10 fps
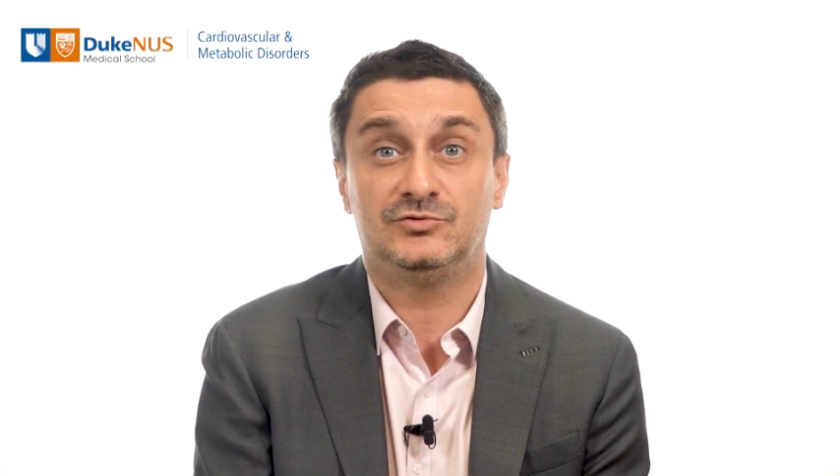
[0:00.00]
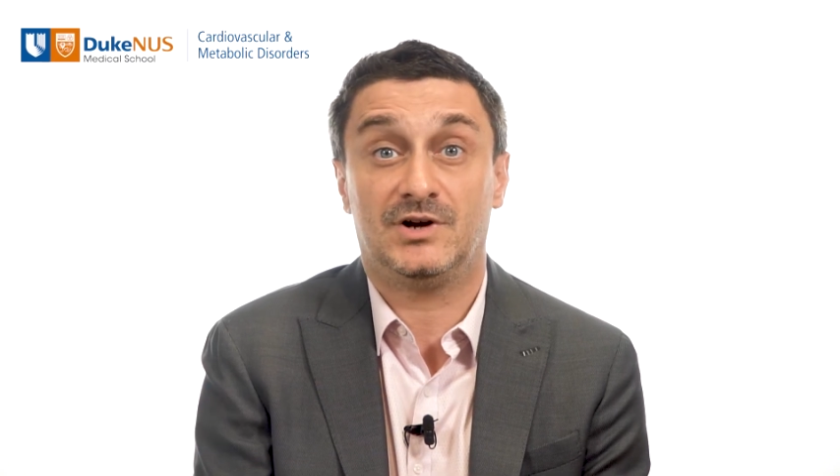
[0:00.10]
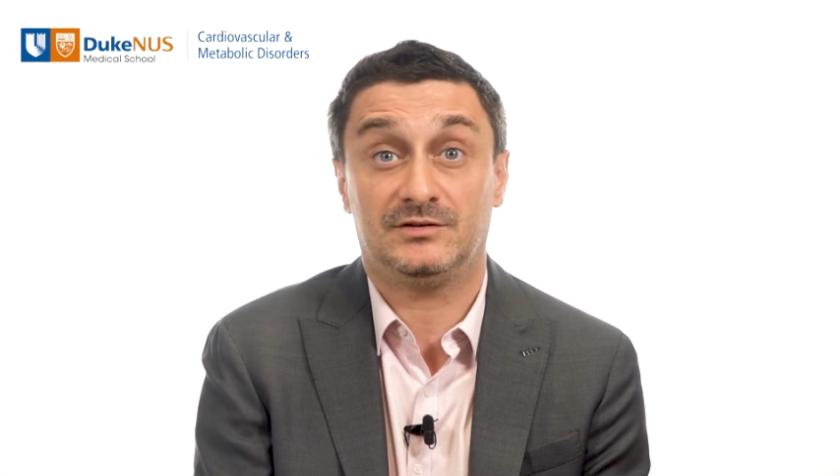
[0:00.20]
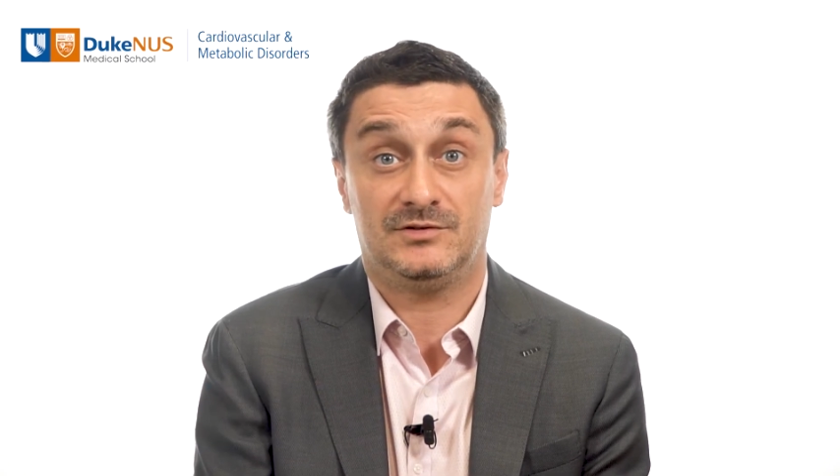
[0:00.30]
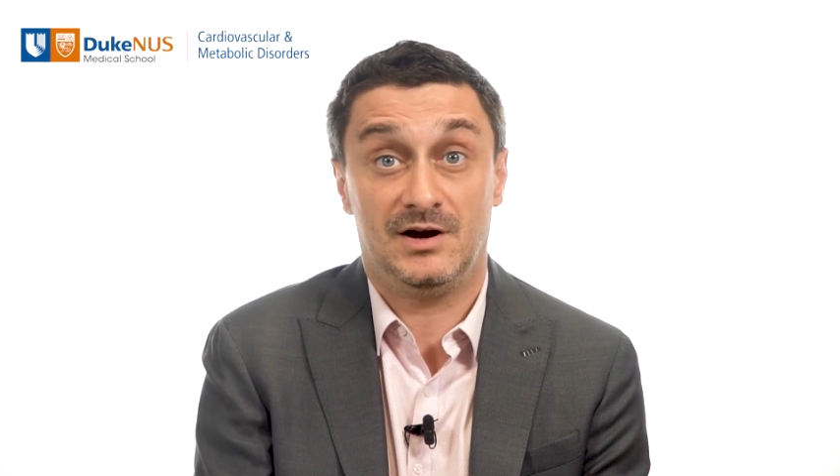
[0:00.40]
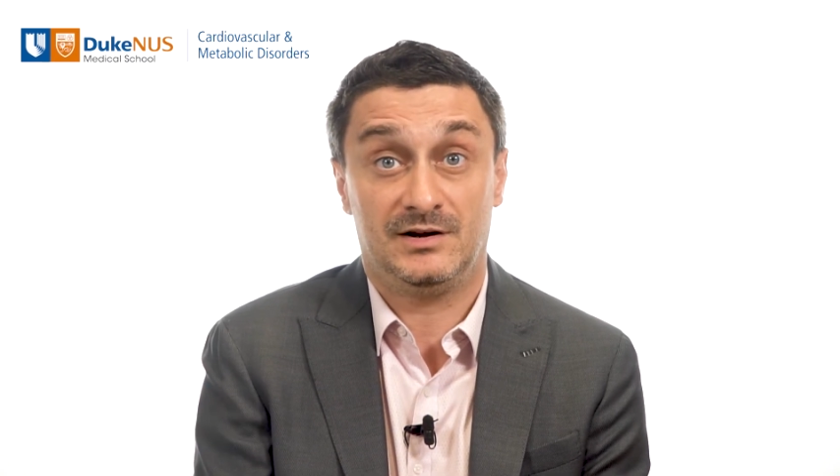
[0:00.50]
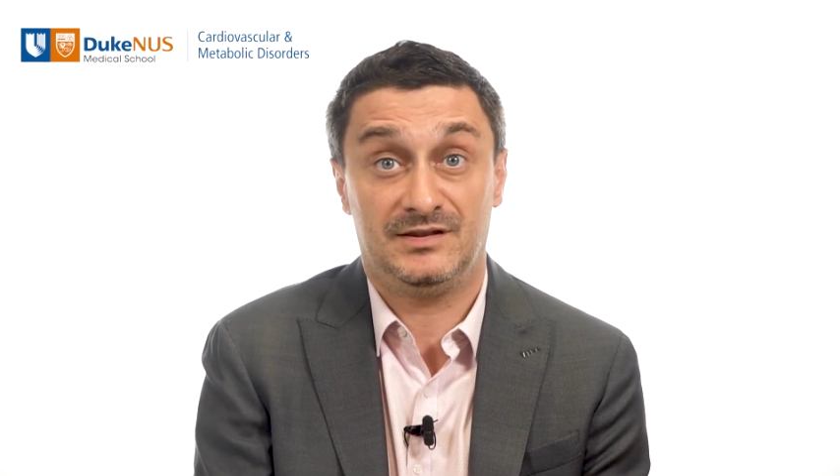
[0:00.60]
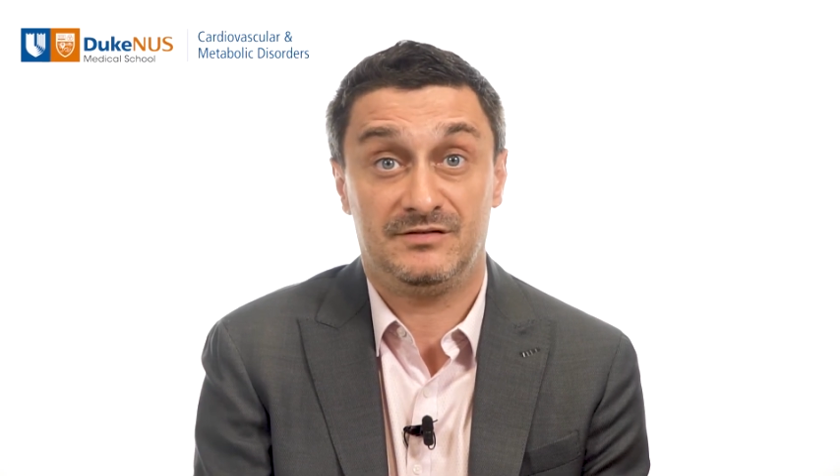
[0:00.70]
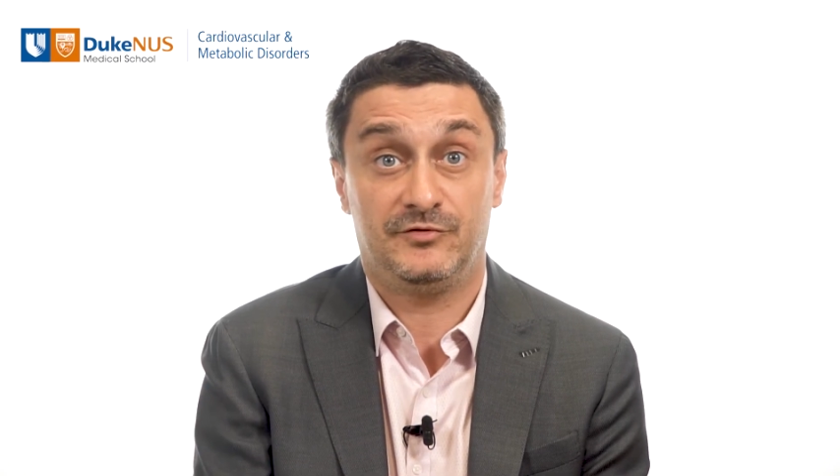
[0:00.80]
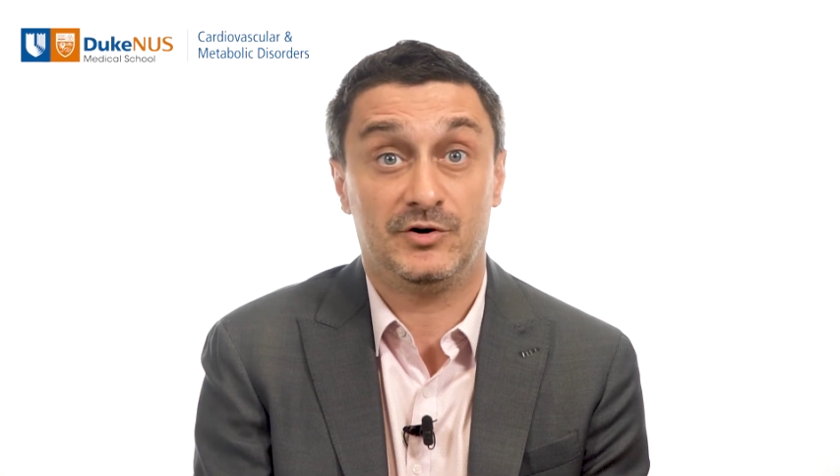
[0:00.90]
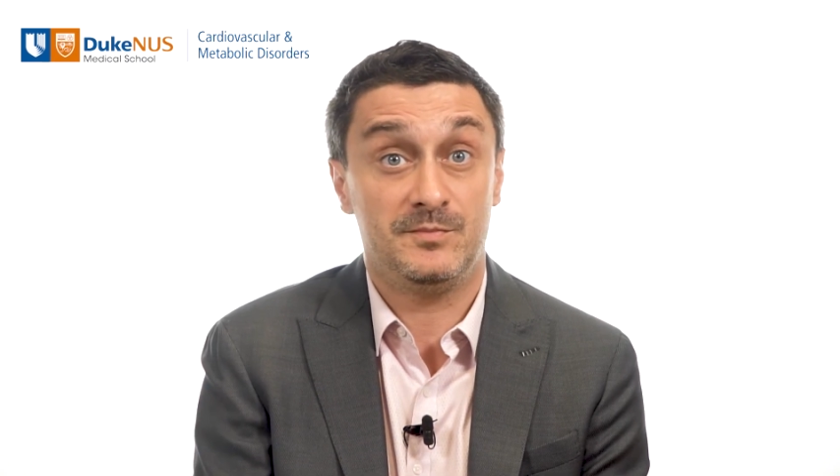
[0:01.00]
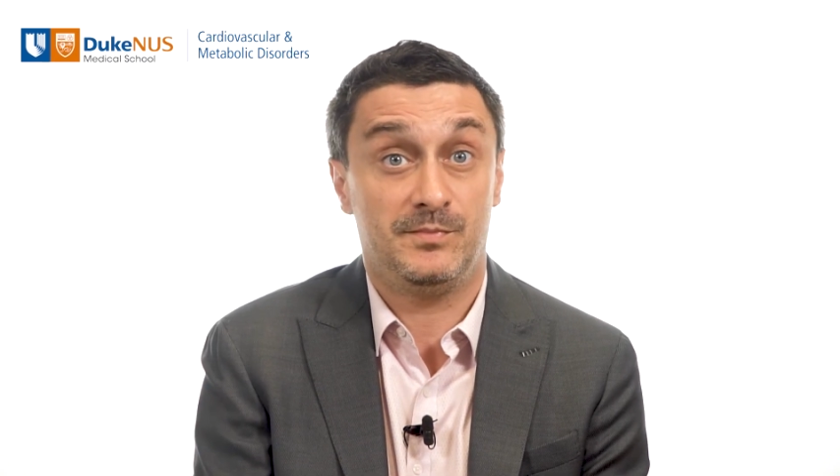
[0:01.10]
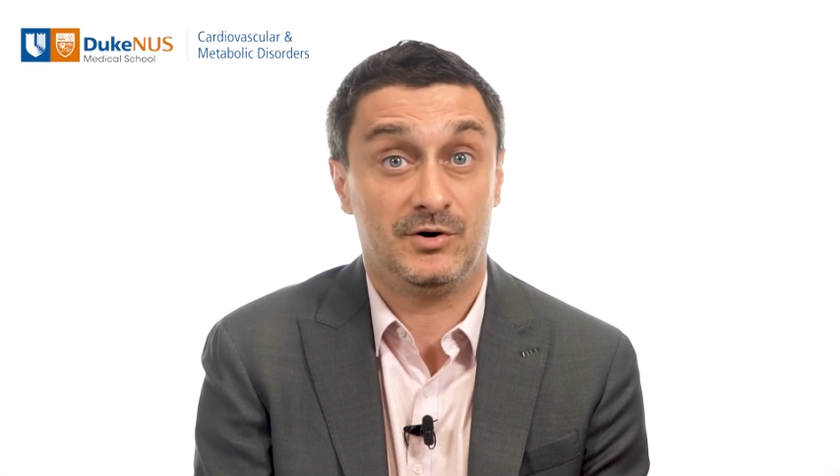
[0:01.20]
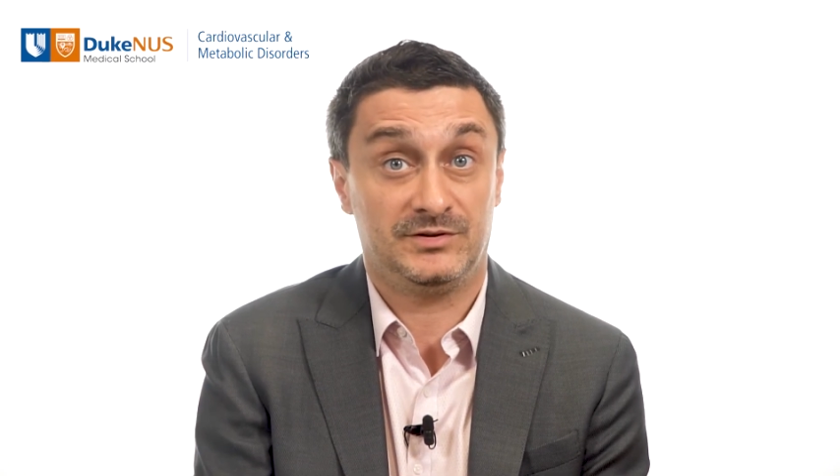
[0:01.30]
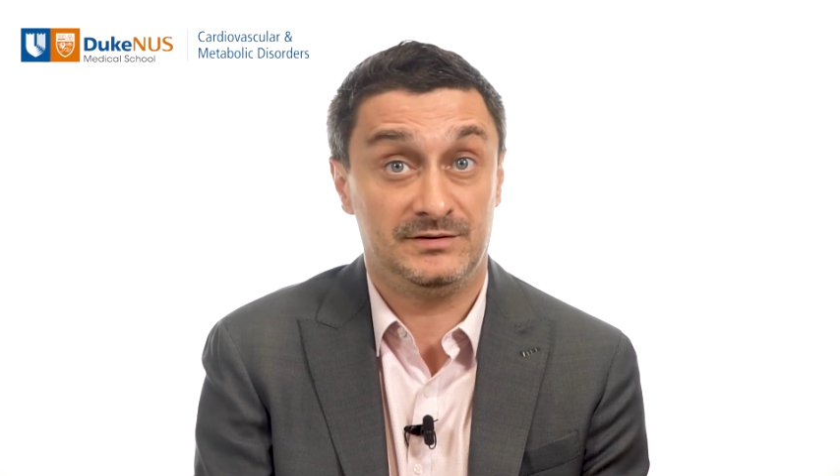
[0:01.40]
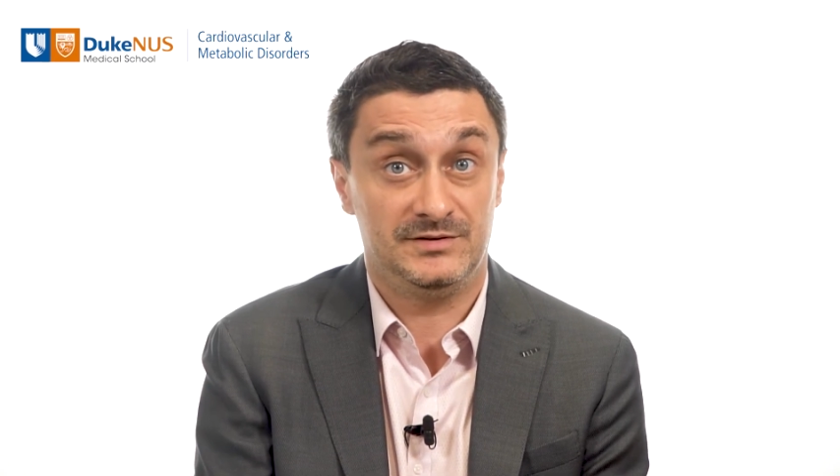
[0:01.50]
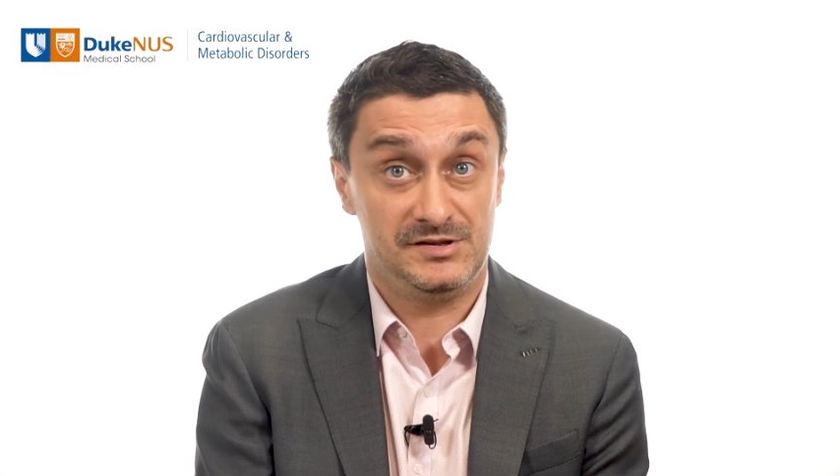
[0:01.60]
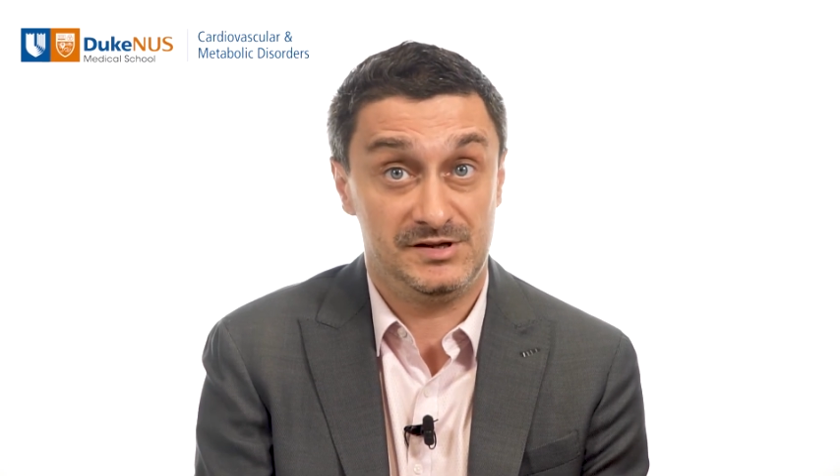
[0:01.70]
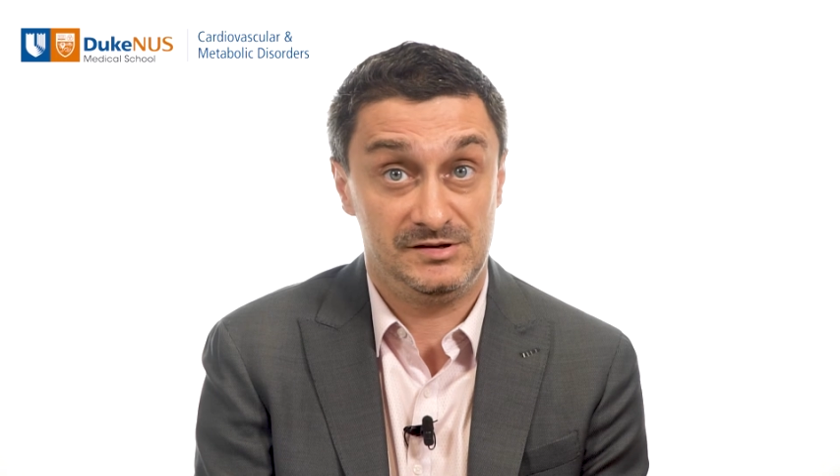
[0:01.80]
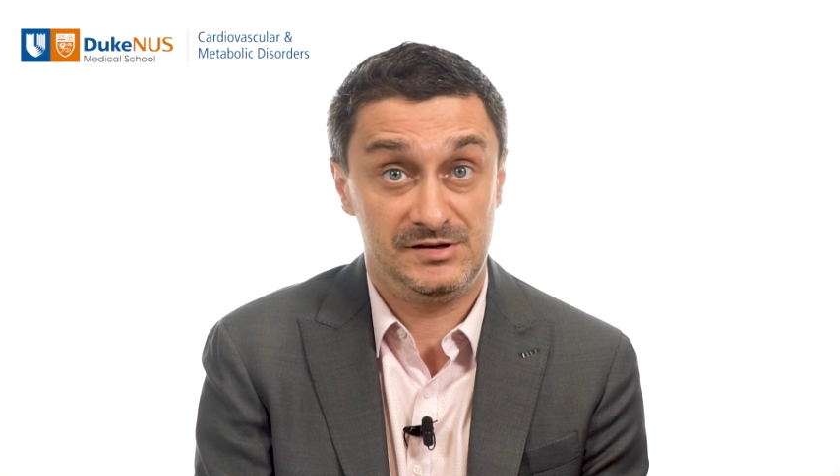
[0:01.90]
drug targets for important
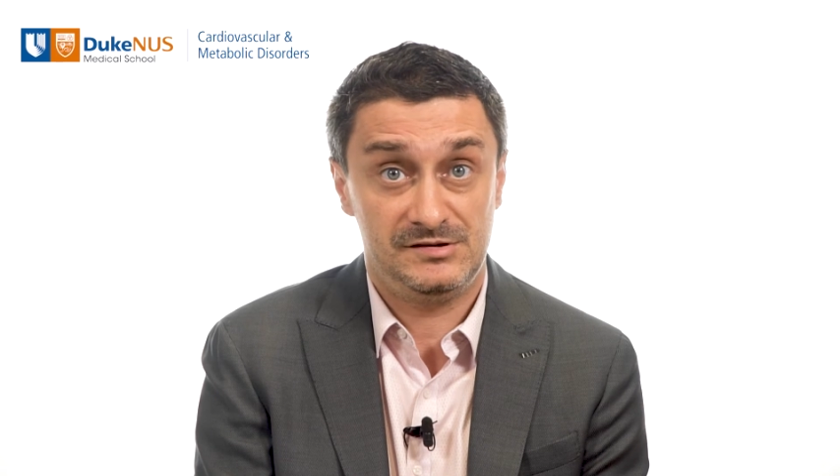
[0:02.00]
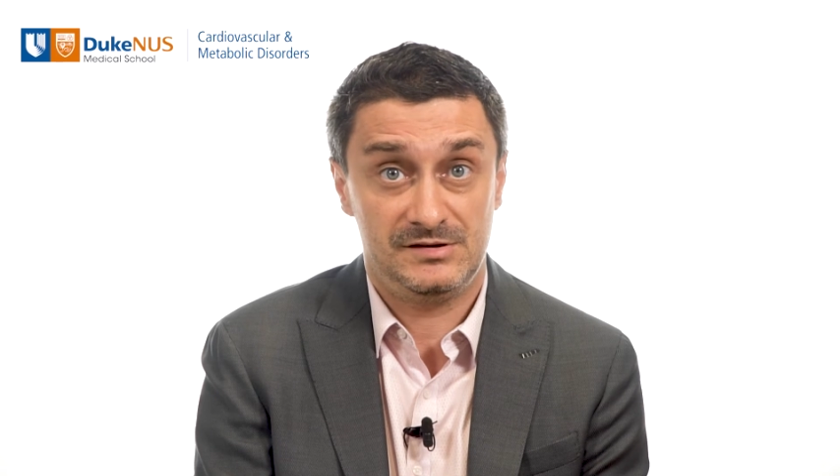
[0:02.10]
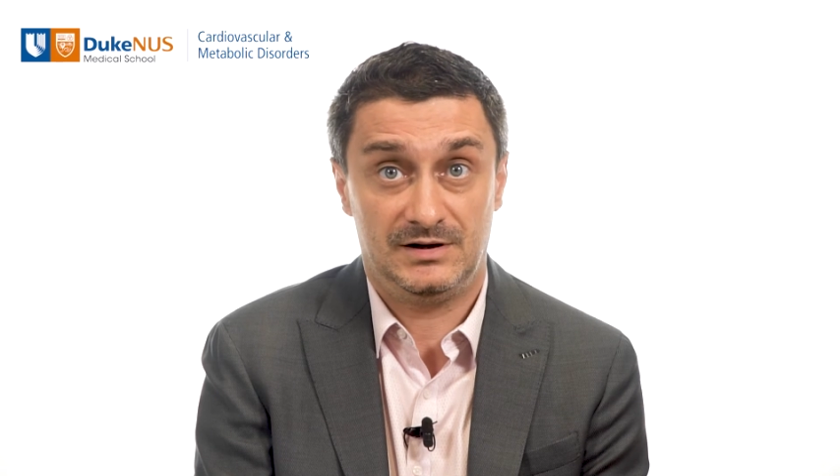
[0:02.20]
diseases